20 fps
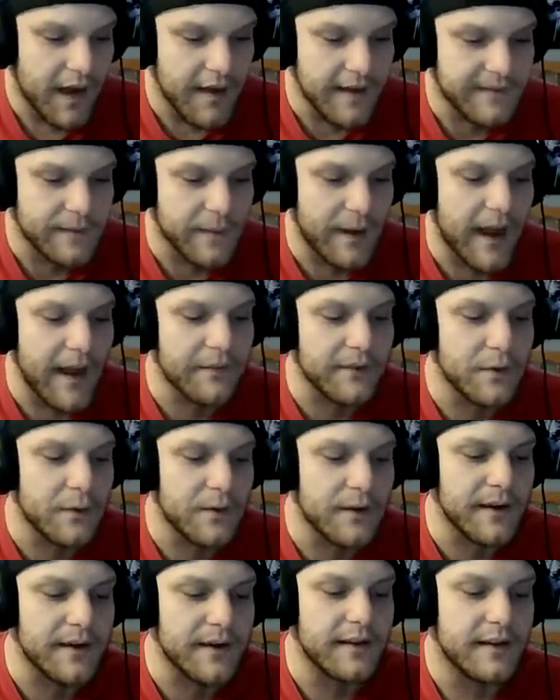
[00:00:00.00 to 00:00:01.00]
So
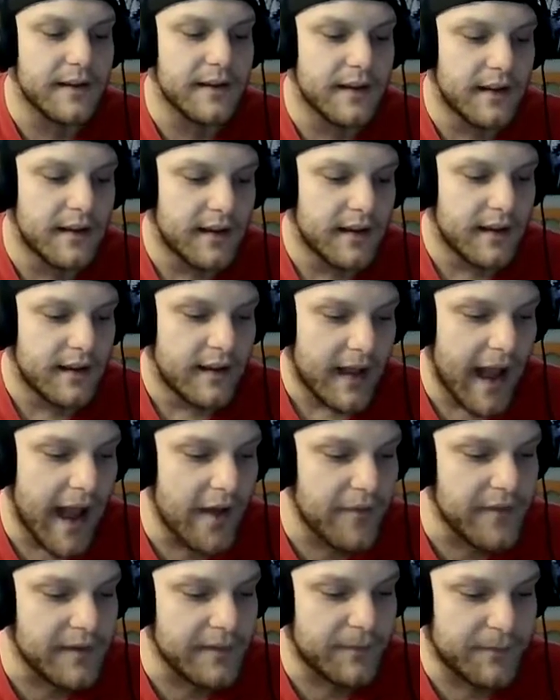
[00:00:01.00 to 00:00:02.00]
everyone,
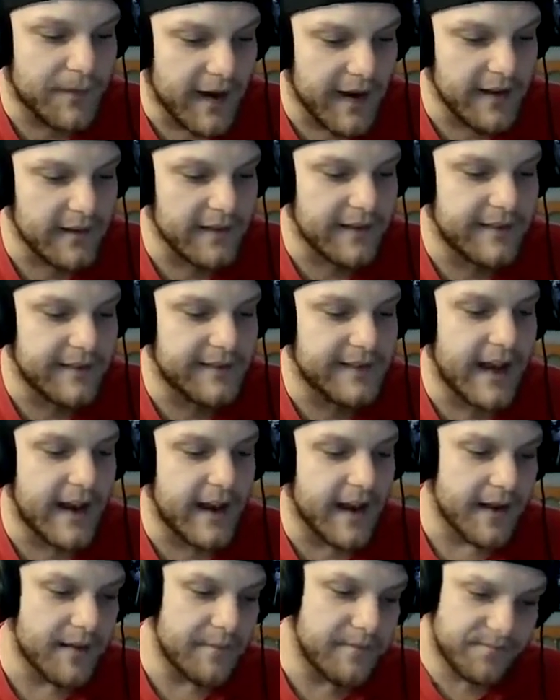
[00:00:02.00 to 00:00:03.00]
how this final is set
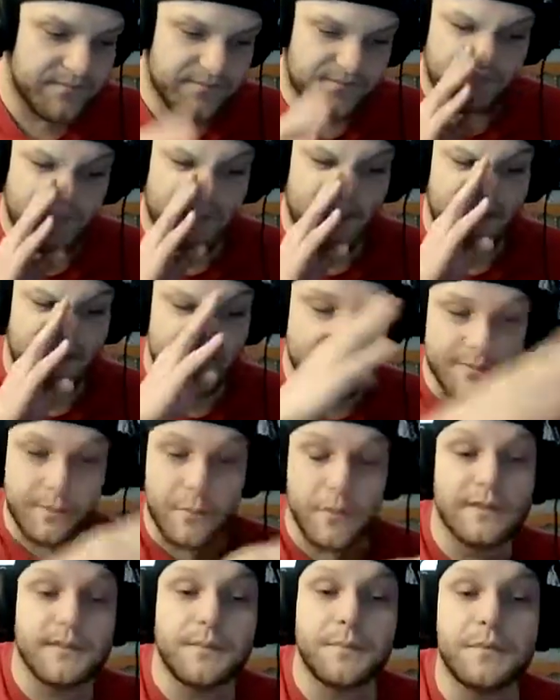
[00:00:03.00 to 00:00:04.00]
up, there's
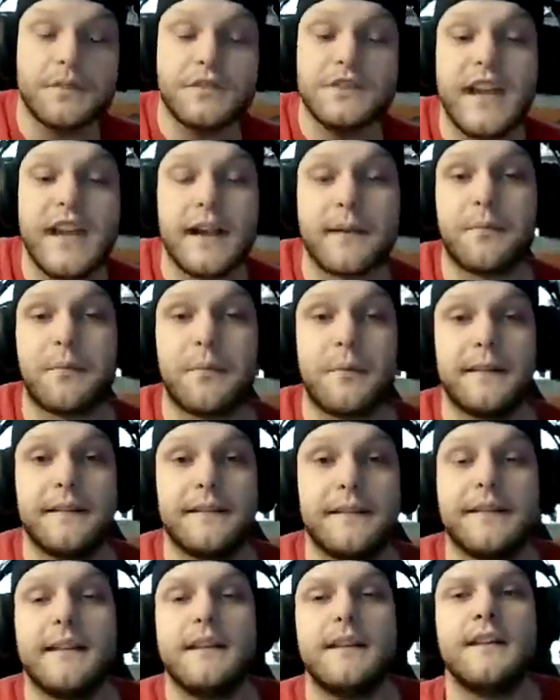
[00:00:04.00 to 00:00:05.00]
multiple
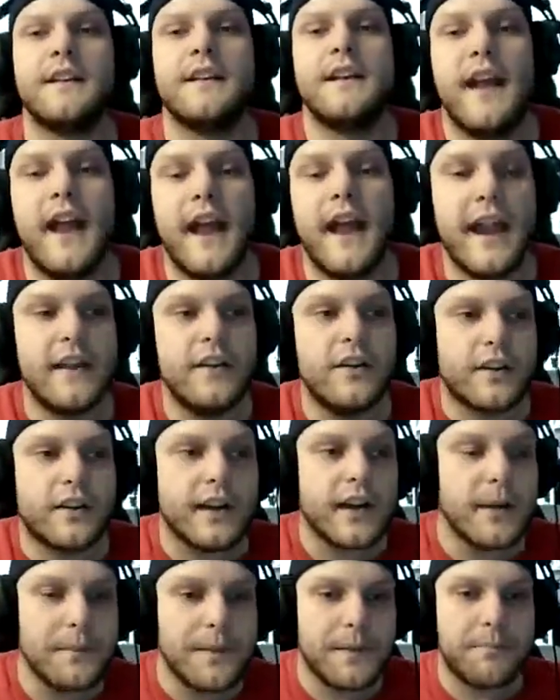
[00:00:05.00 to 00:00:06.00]
checkpoints, and you're
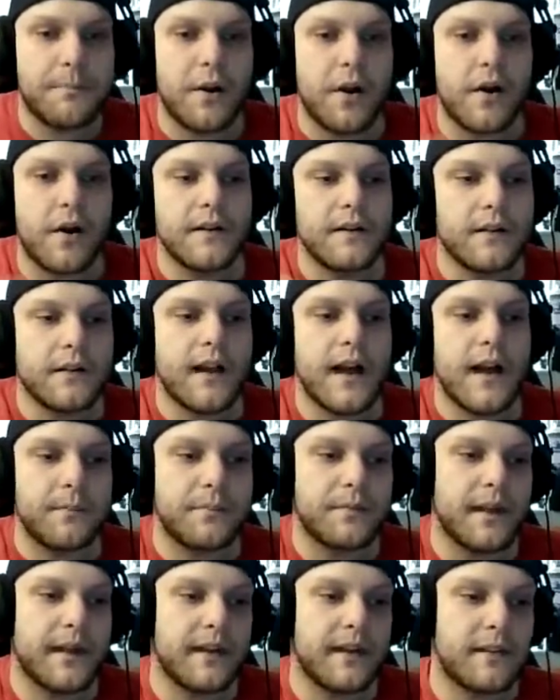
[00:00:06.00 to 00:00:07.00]
going to be partnered
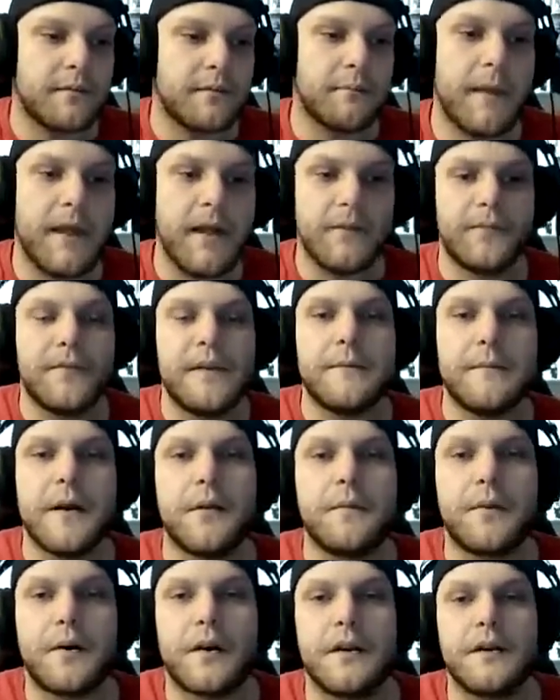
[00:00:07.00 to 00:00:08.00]
up like
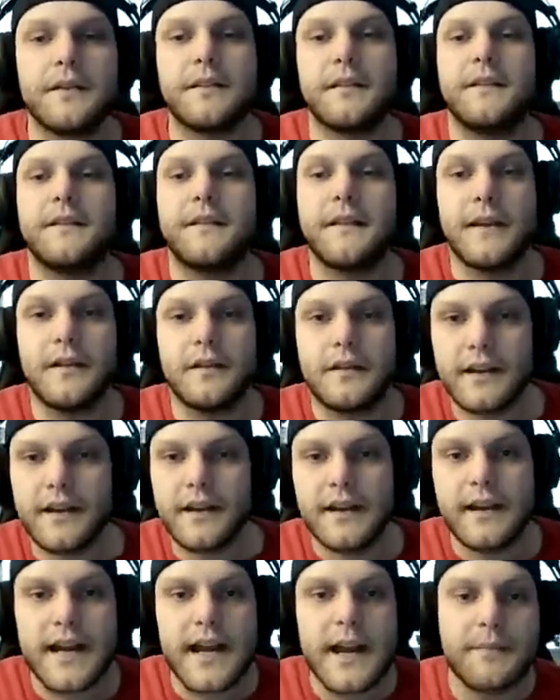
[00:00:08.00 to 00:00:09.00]
male-female partners, and you're going
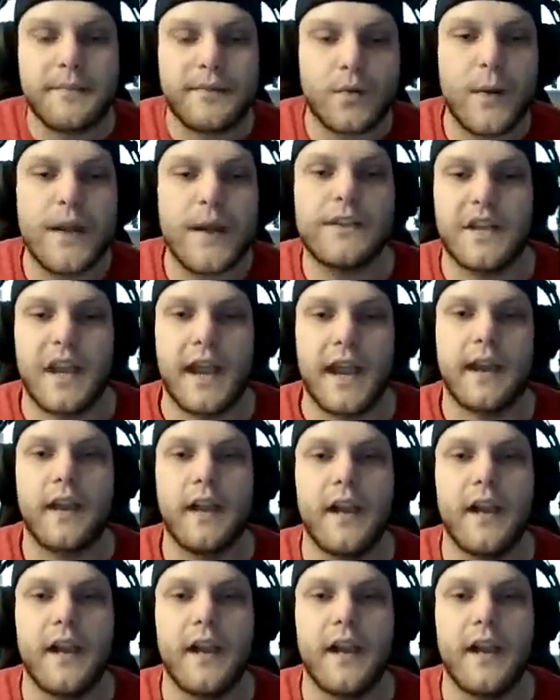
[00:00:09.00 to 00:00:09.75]
to keep switching.